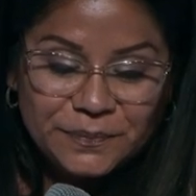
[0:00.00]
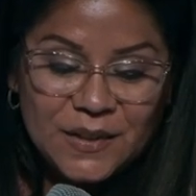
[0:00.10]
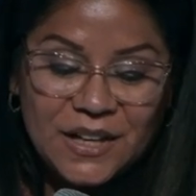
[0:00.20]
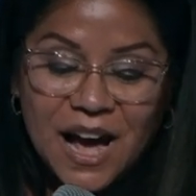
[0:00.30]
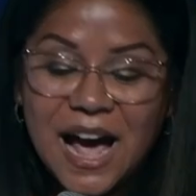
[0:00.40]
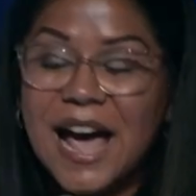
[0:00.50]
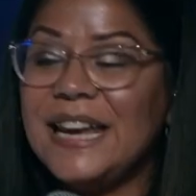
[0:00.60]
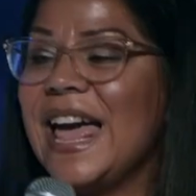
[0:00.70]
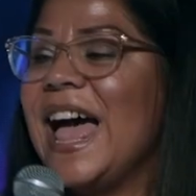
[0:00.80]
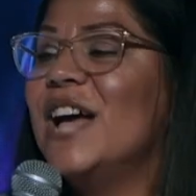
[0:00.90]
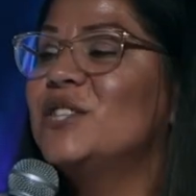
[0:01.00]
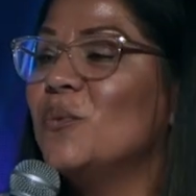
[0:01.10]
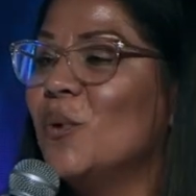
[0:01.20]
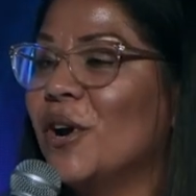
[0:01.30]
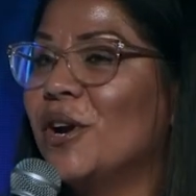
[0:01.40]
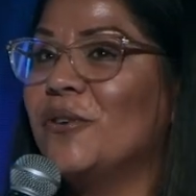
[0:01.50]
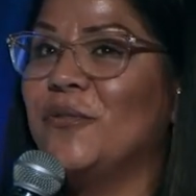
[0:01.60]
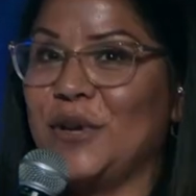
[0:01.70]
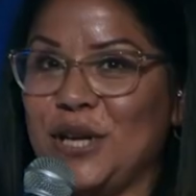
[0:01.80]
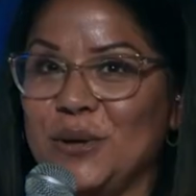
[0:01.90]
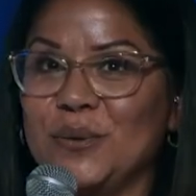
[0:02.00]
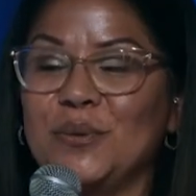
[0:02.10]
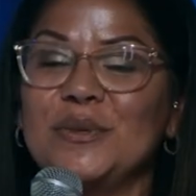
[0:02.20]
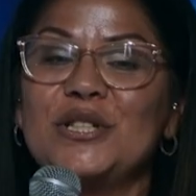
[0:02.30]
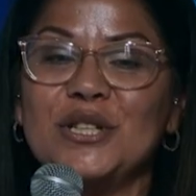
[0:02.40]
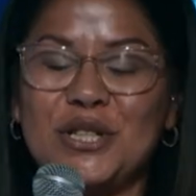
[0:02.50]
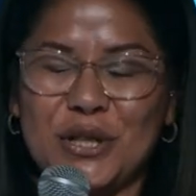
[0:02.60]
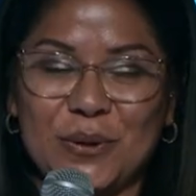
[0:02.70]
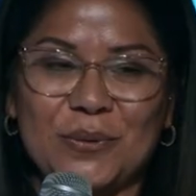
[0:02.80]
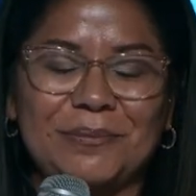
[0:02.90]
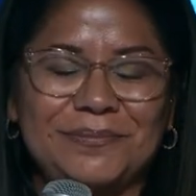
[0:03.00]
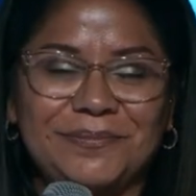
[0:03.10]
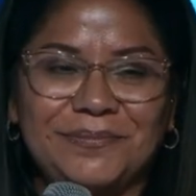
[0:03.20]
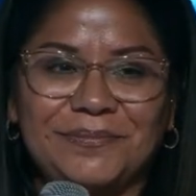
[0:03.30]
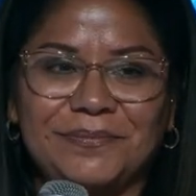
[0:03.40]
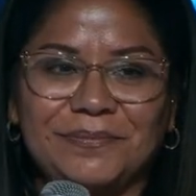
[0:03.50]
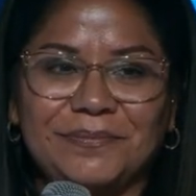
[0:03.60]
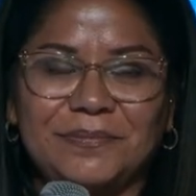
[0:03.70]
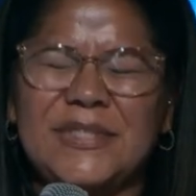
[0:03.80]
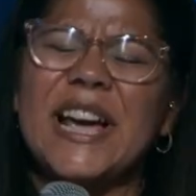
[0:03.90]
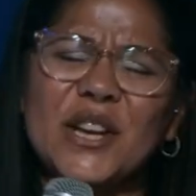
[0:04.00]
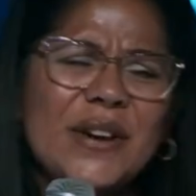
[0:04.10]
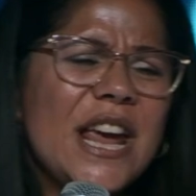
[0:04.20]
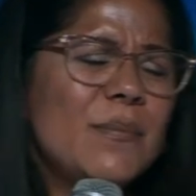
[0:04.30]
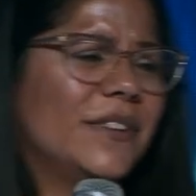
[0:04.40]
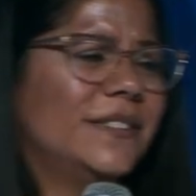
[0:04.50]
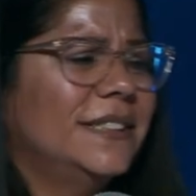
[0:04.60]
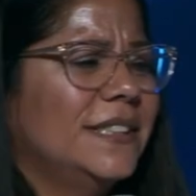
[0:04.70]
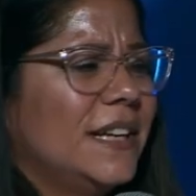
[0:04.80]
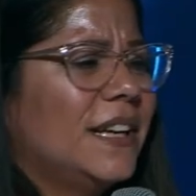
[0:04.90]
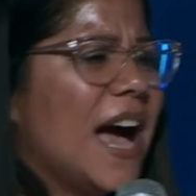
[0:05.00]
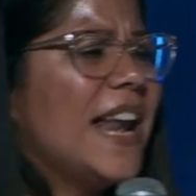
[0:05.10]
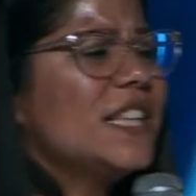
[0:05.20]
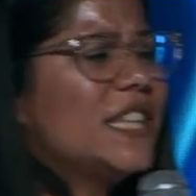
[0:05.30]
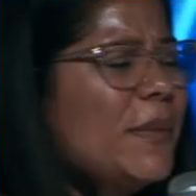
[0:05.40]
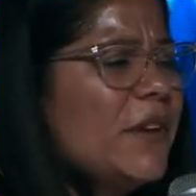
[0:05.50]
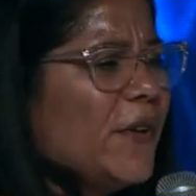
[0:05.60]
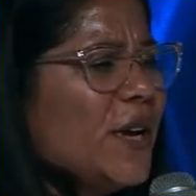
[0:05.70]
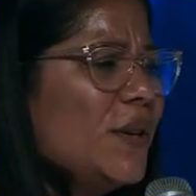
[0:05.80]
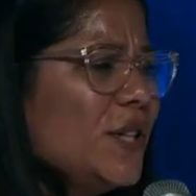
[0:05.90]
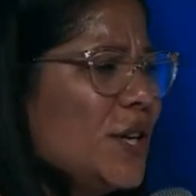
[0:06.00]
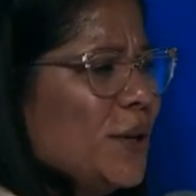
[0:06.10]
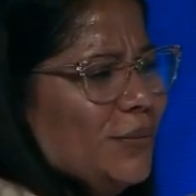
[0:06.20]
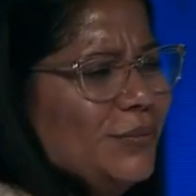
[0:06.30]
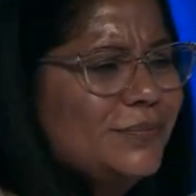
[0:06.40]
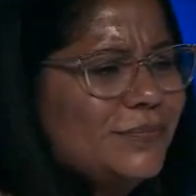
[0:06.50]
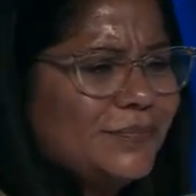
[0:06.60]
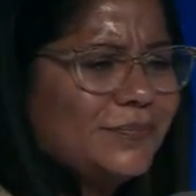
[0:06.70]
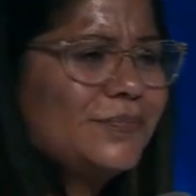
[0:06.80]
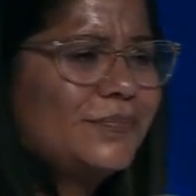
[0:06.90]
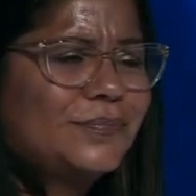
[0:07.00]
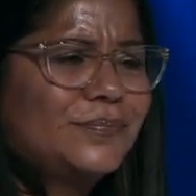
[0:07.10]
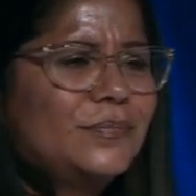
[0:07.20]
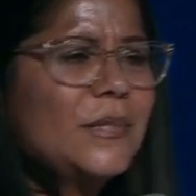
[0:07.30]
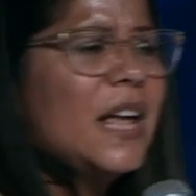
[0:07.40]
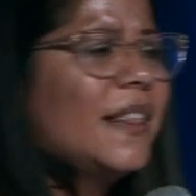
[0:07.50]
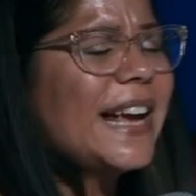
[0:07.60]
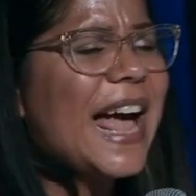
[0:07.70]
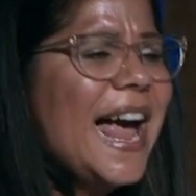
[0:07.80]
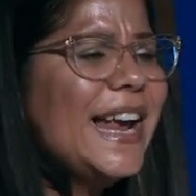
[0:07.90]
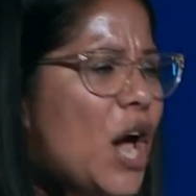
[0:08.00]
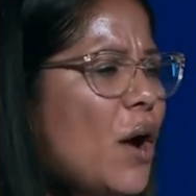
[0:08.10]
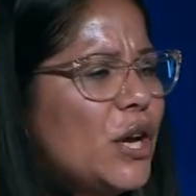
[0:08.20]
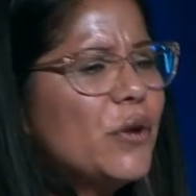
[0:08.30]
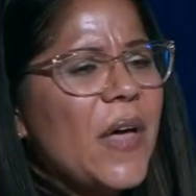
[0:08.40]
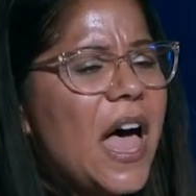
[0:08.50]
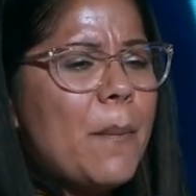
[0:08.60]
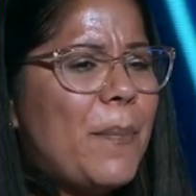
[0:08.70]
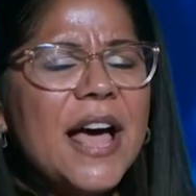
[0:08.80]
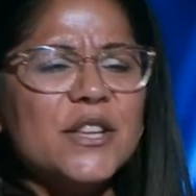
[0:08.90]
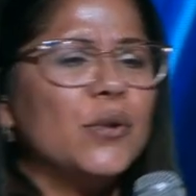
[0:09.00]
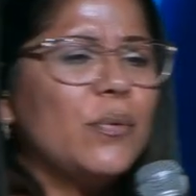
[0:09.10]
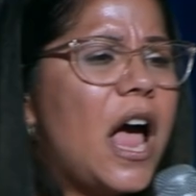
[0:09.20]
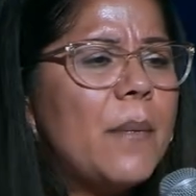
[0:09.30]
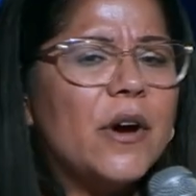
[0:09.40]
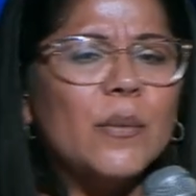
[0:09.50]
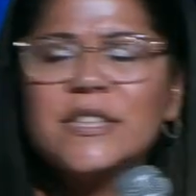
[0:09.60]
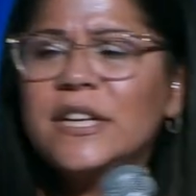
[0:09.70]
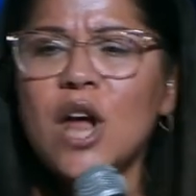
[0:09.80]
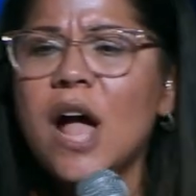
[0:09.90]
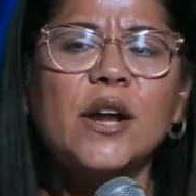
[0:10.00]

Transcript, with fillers: God has a work for you to do. Tell your neighbor, God has something for you to do. Like, I know you thought Pastor Robert was gonna knock on